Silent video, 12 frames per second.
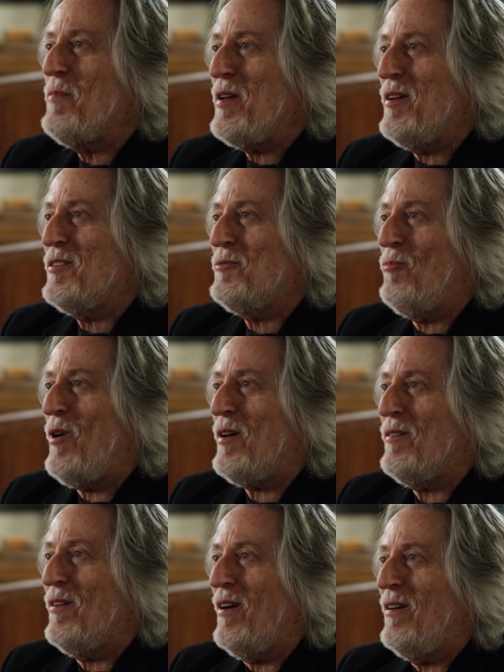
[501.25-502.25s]
me is
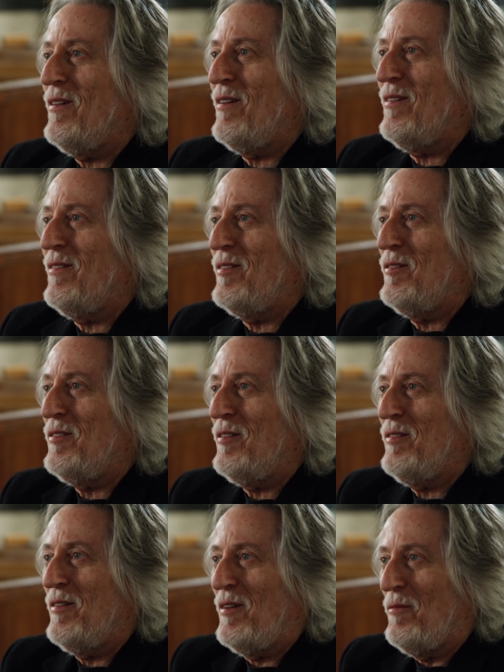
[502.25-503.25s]
what
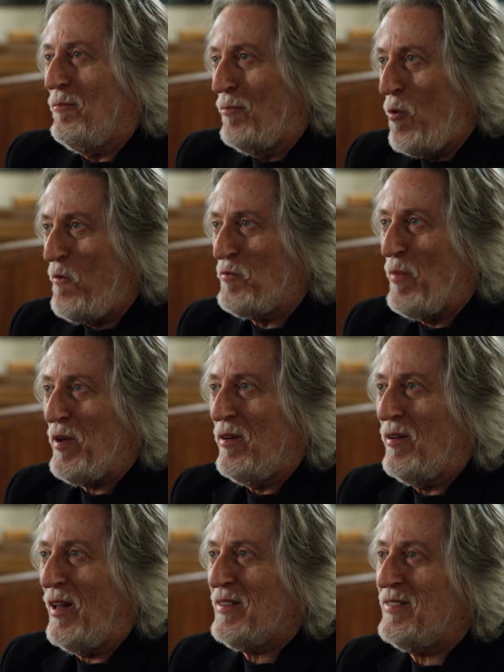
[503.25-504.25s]
moves me.
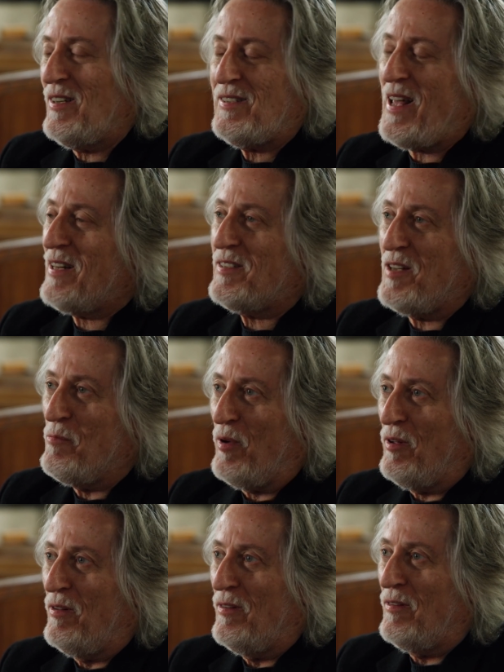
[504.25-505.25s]
It's just that
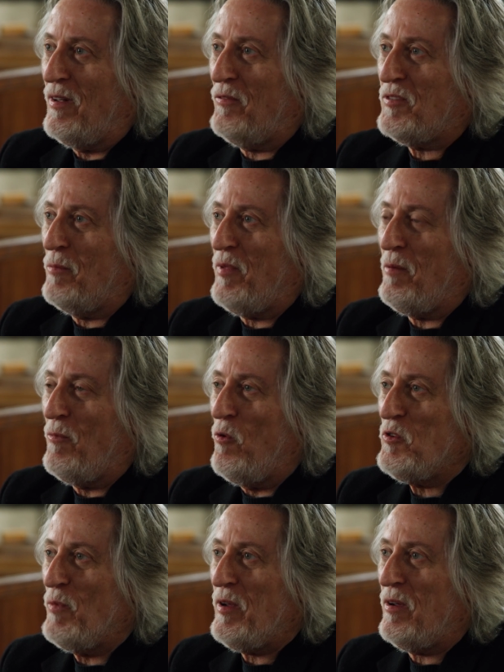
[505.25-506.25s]
simple. If something
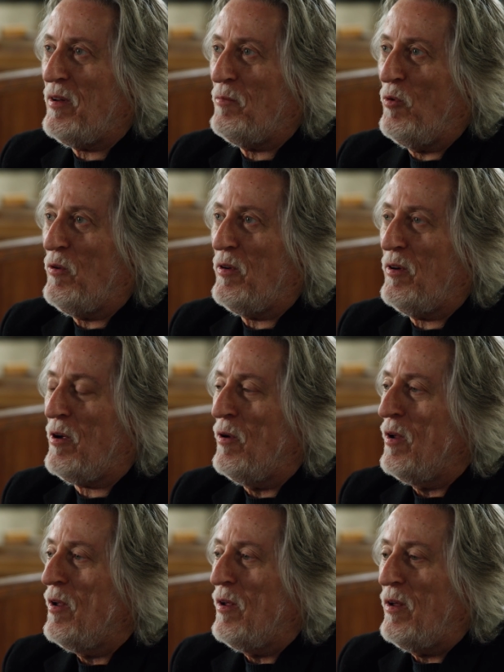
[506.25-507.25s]
moves me,
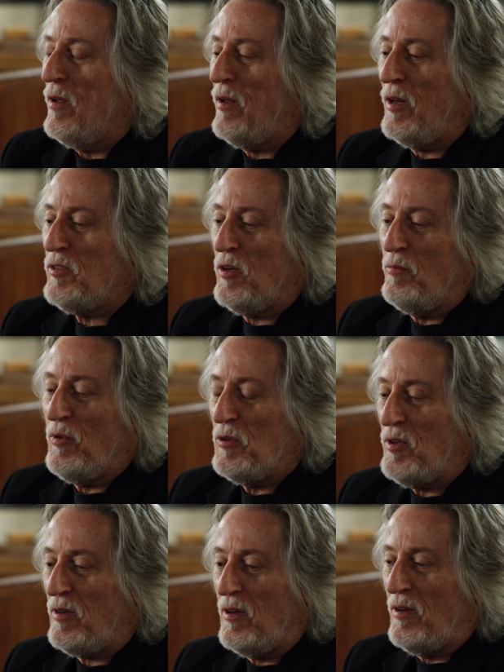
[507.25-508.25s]
it's good
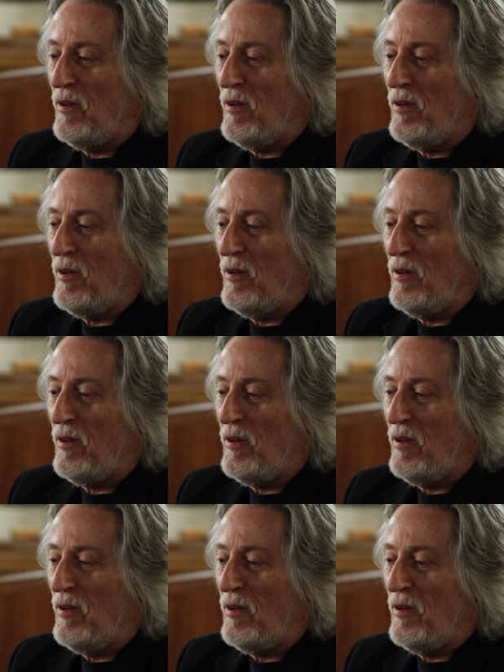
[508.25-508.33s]
music.